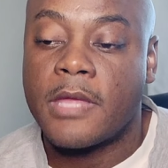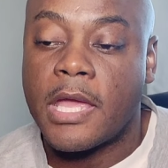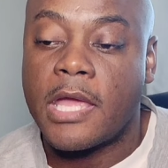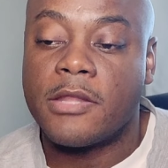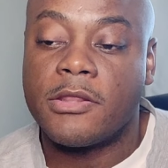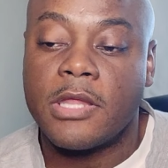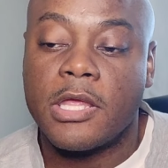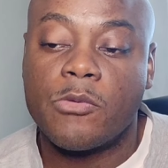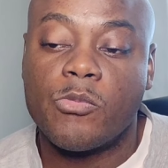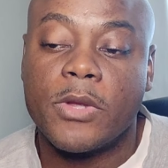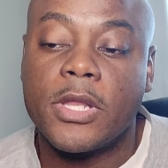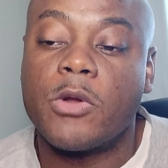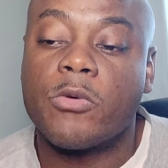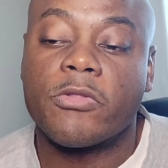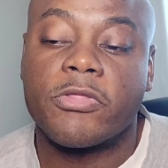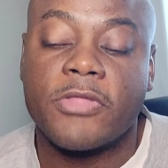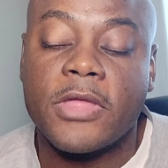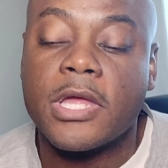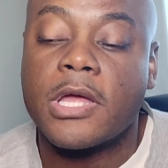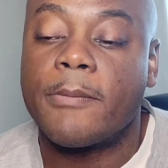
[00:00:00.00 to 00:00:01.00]
And then we
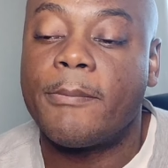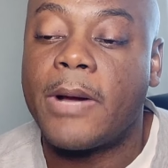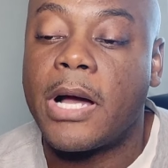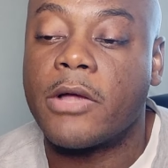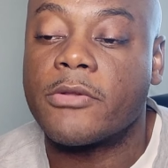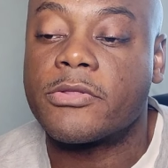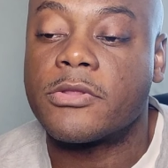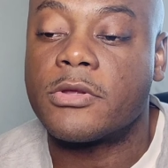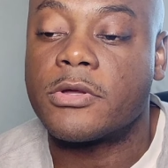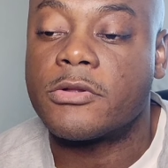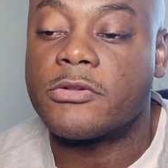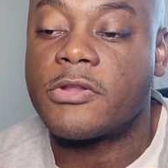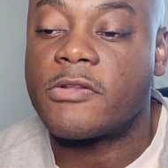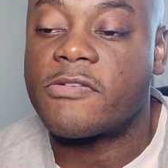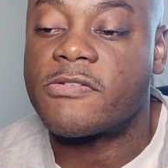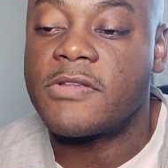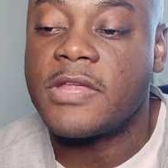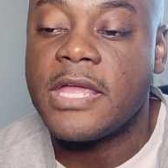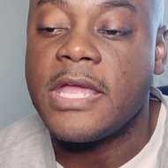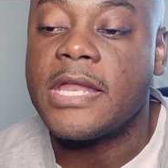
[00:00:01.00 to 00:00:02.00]
don't think about
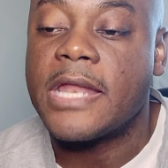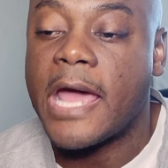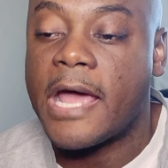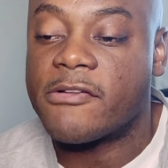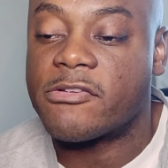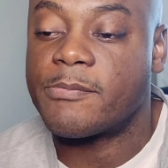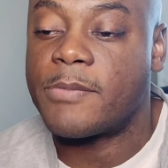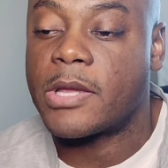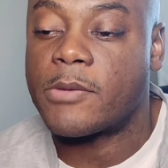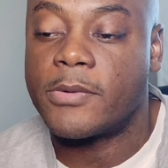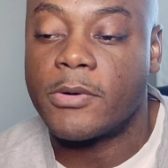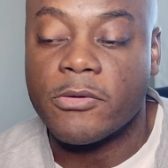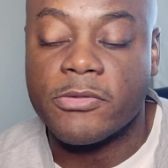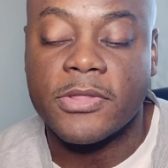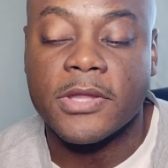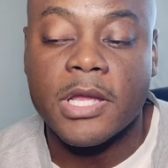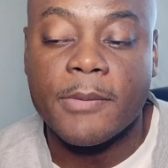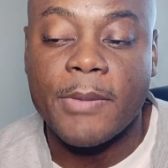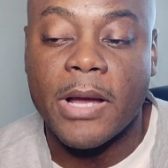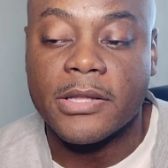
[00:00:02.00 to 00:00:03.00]
the seed aspect. We
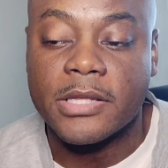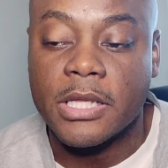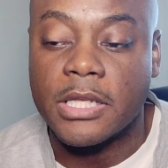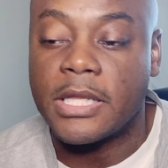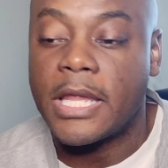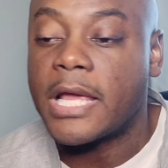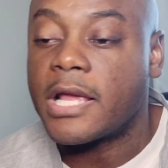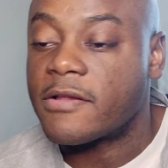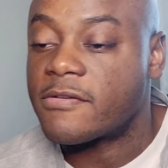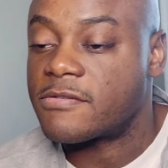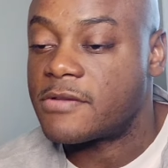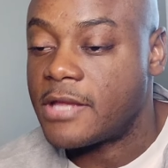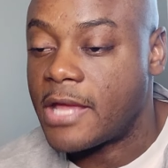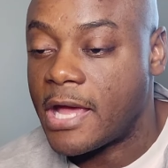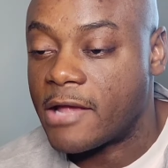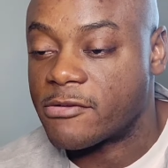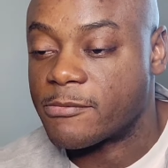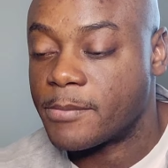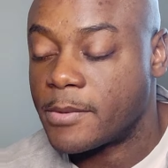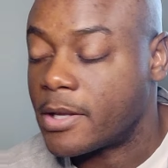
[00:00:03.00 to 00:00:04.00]
don't think about the
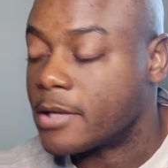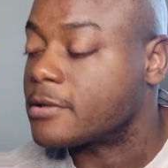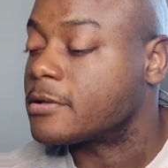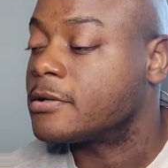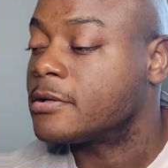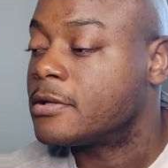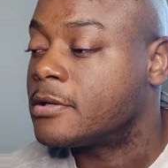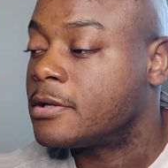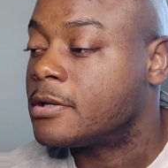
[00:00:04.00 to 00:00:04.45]
legacy aspect.